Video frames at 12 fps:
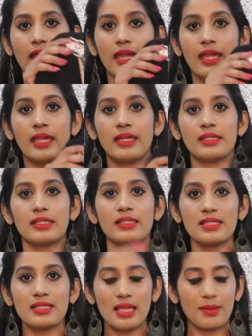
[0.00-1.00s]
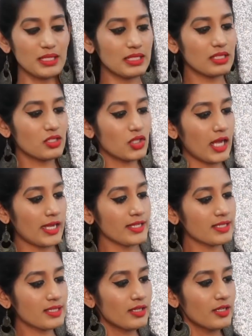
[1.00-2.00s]
and it is semi-stitched,
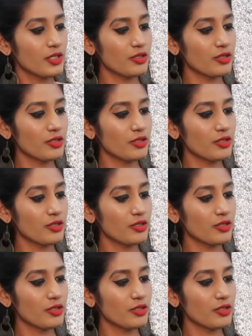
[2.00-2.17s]
guys.